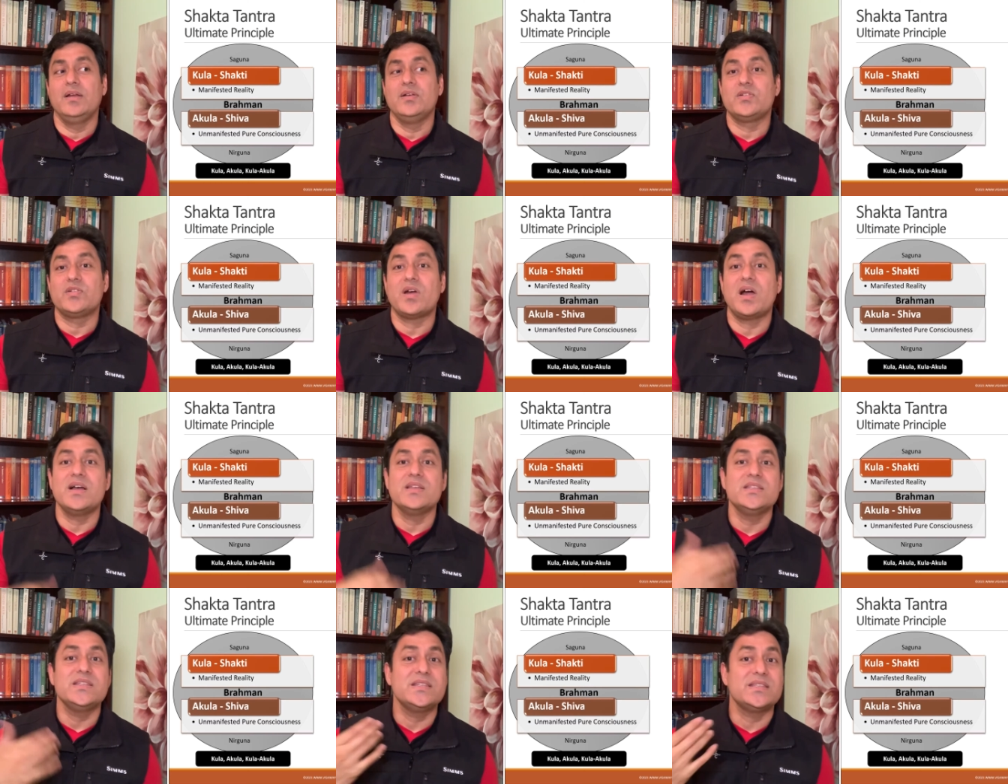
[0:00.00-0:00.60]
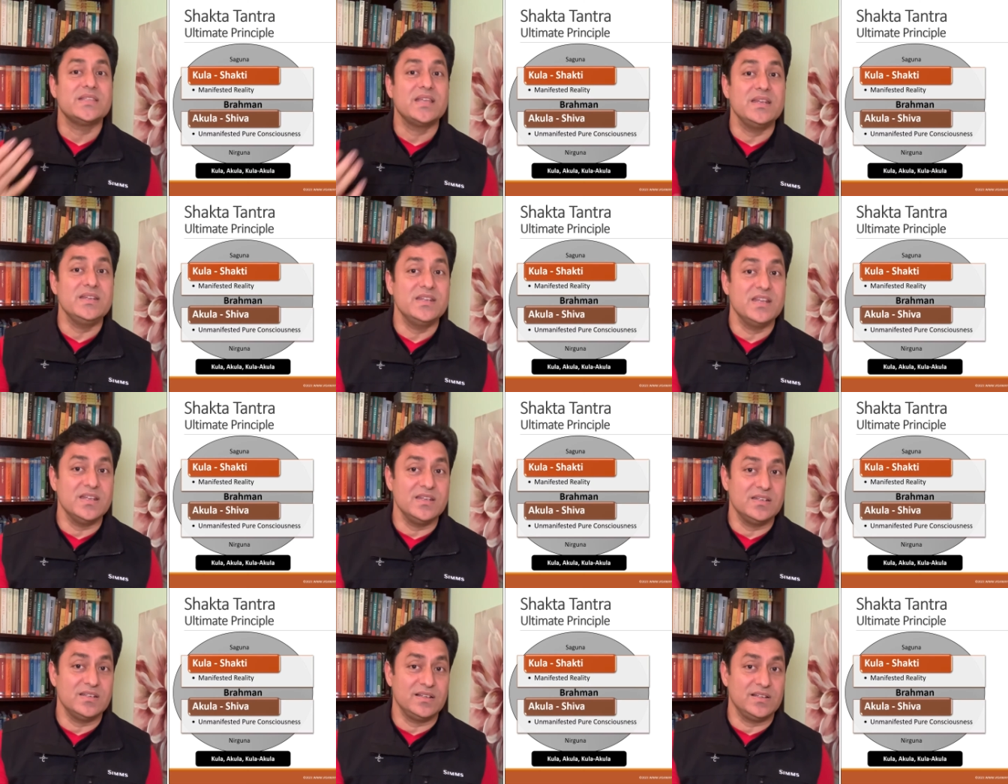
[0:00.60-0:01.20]

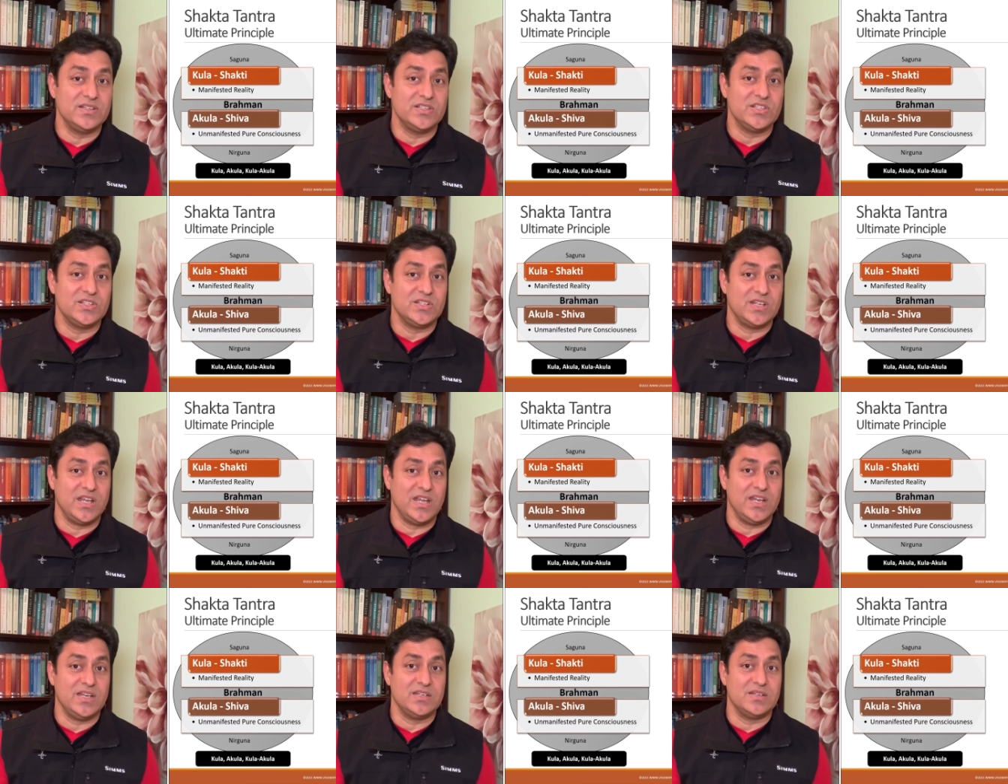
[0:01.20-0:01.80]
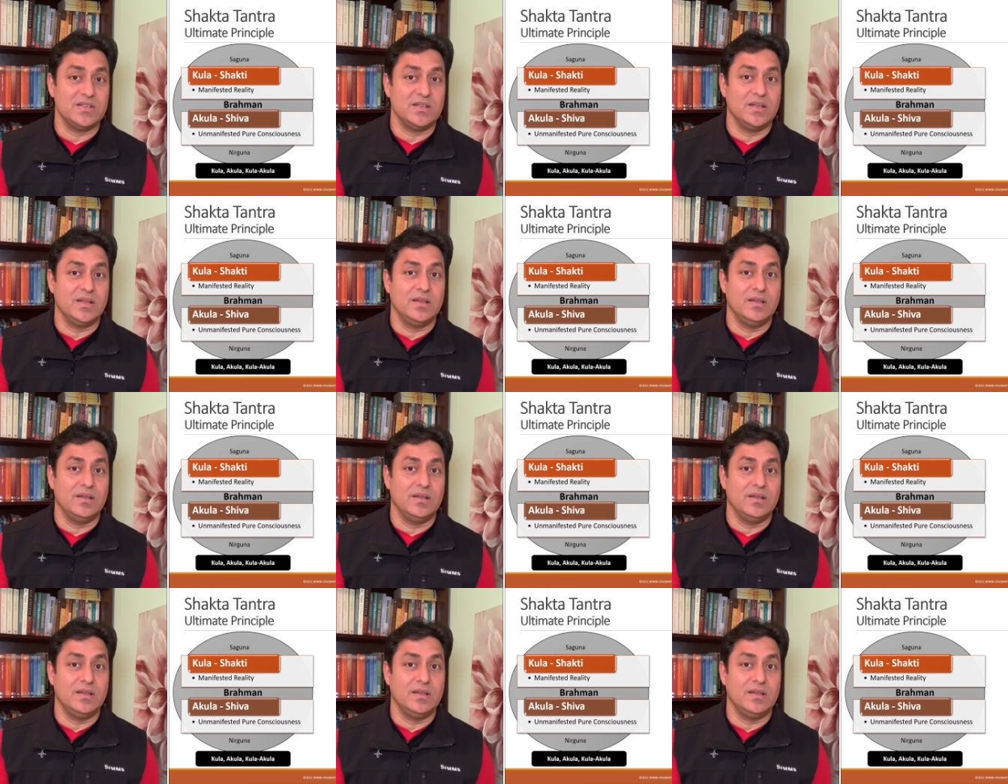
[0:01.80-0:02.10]
transcendental state,